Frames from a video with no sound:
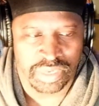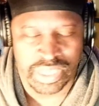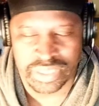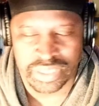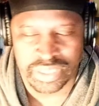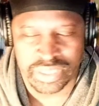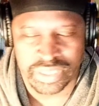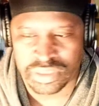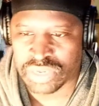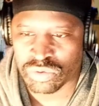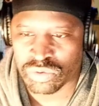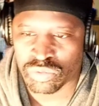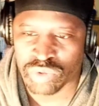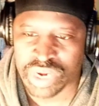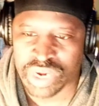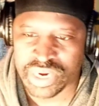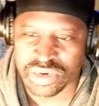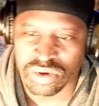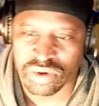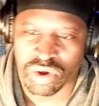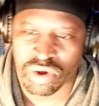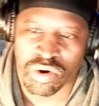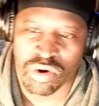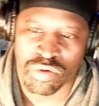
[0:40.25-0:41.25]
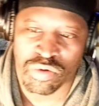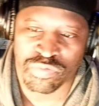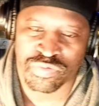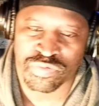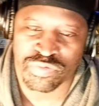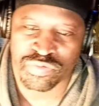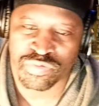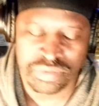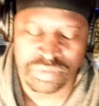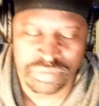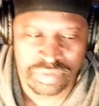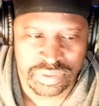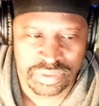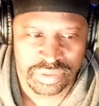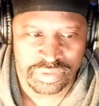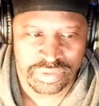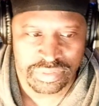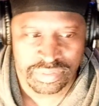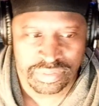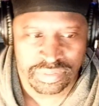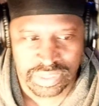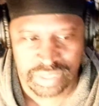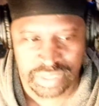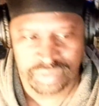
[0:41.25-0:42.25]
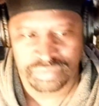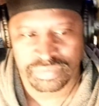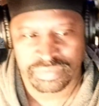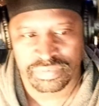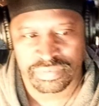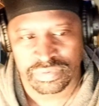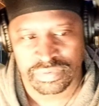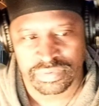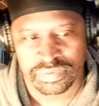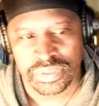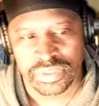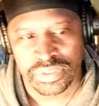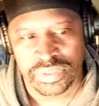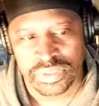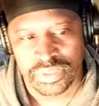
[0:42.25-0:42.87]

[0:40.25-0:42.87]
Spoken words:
Let's get right off into this.